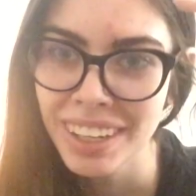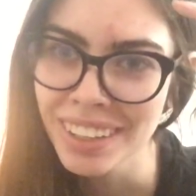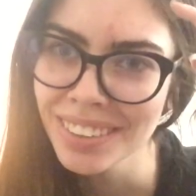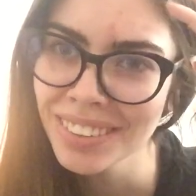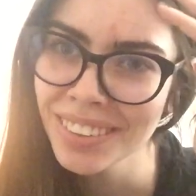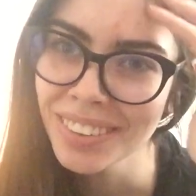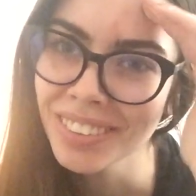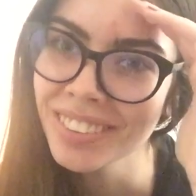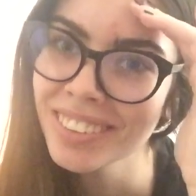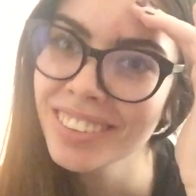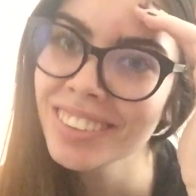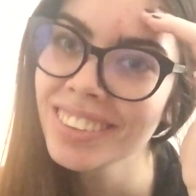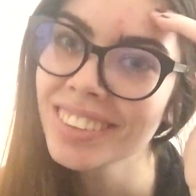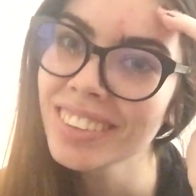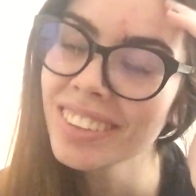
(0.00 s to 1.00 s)
I don't know, it's
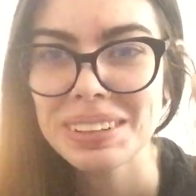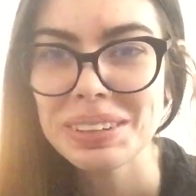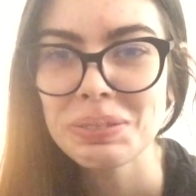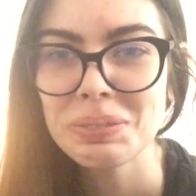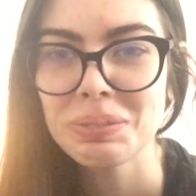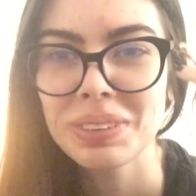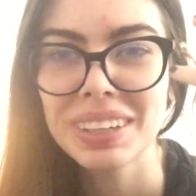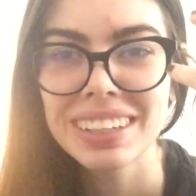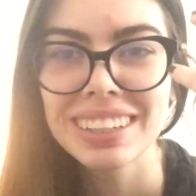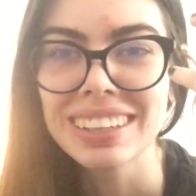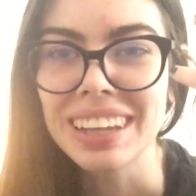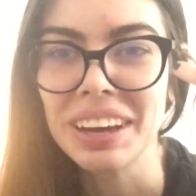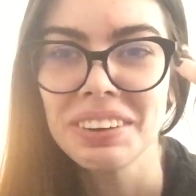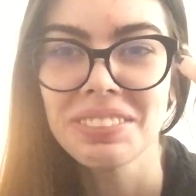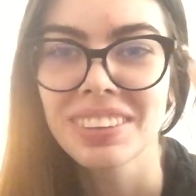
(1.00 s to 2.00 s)
just a big
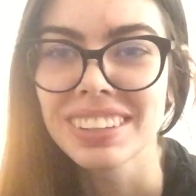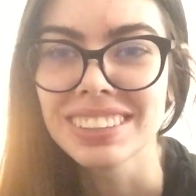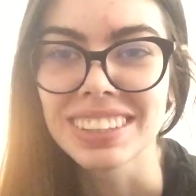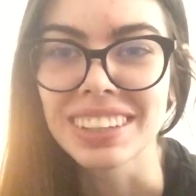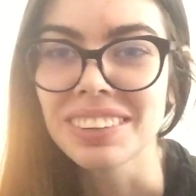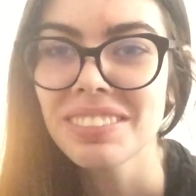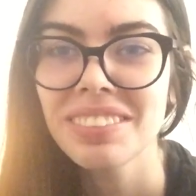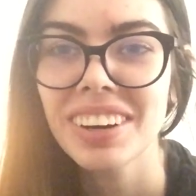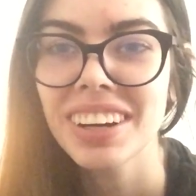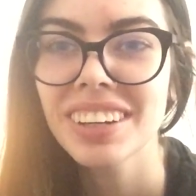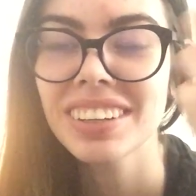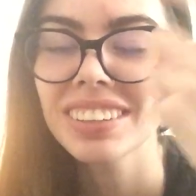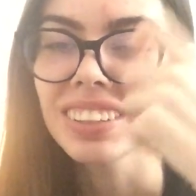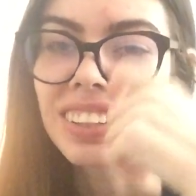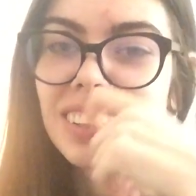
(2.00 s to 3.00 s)
life identifier,